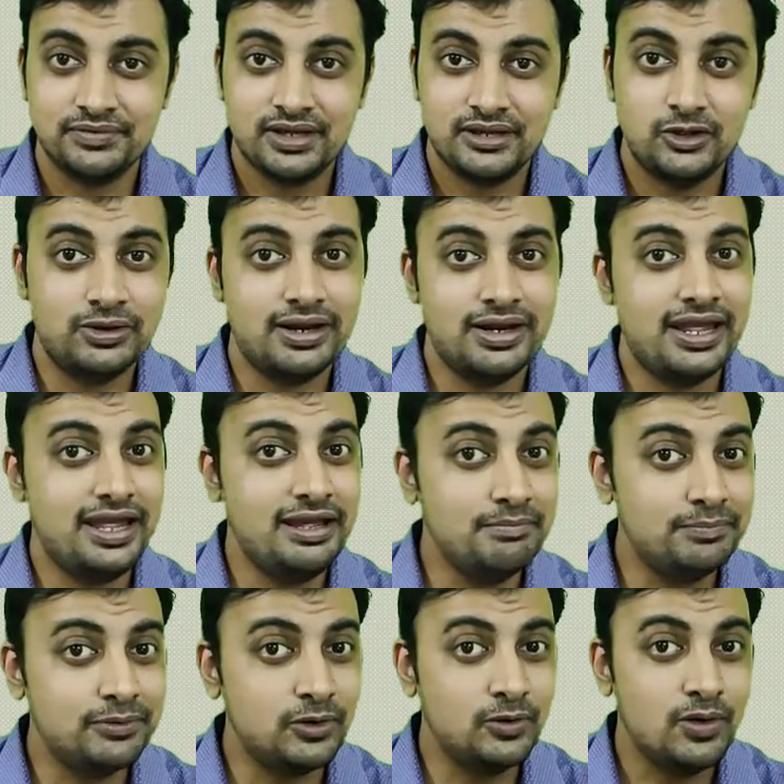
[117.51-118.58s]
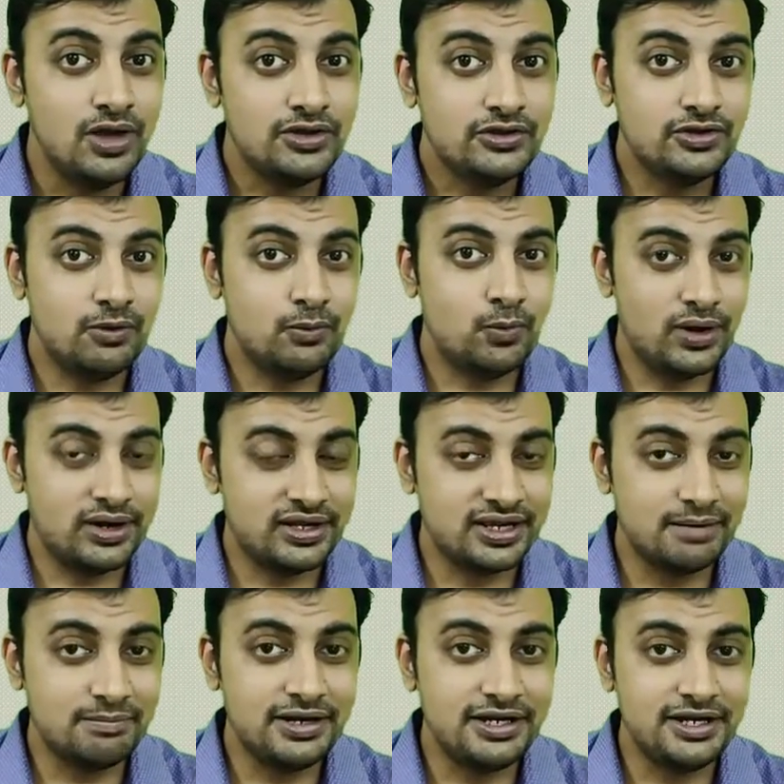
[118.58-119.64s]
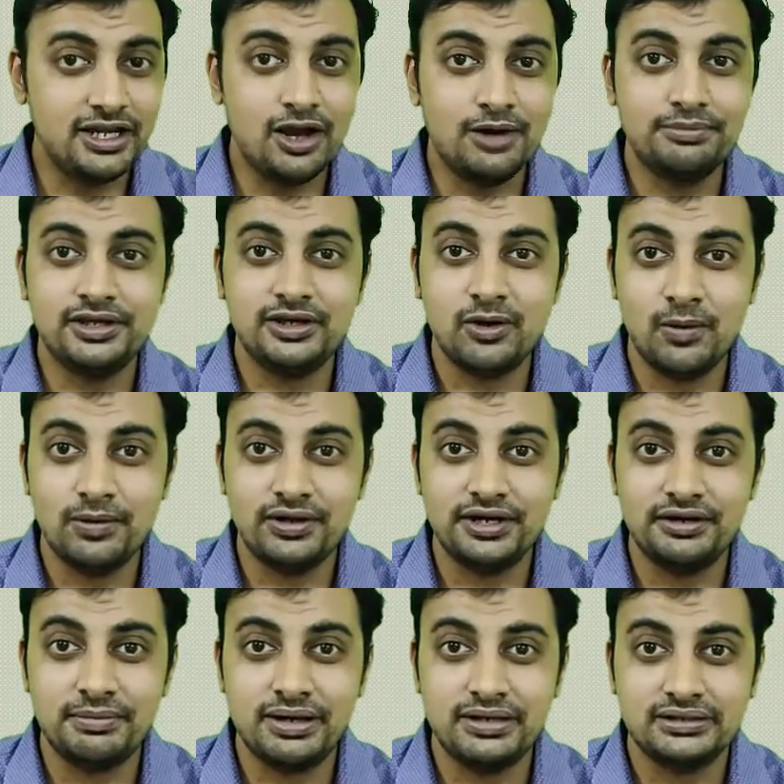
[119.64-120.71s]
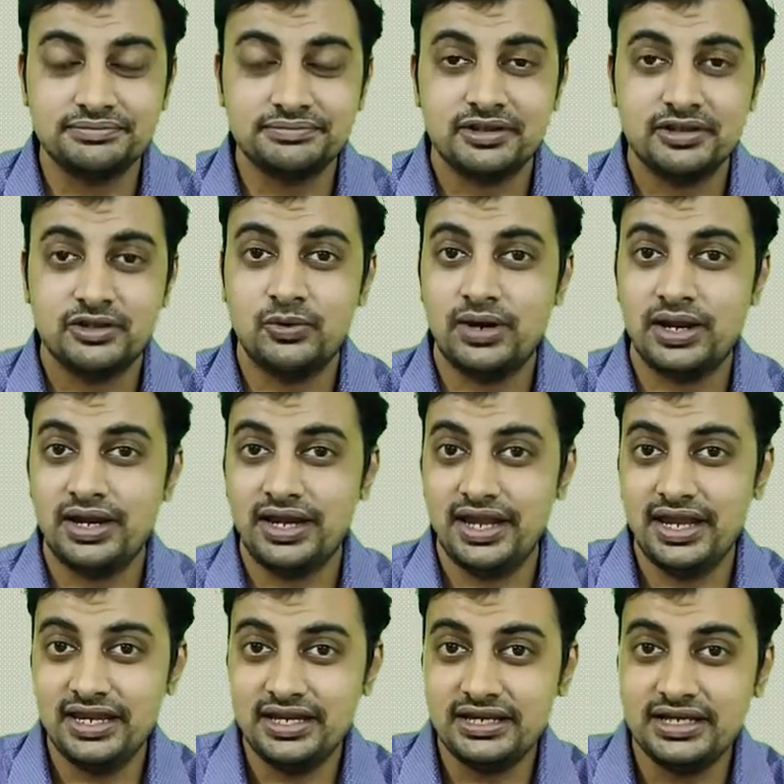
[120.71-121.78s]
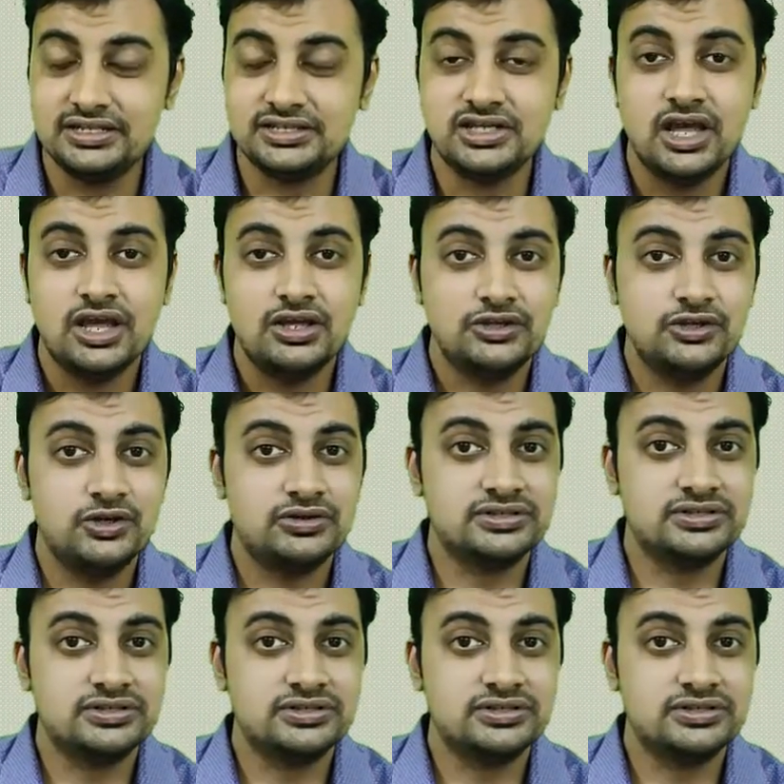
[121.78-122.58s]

You can improve your workability of the concrete mass, you can increase your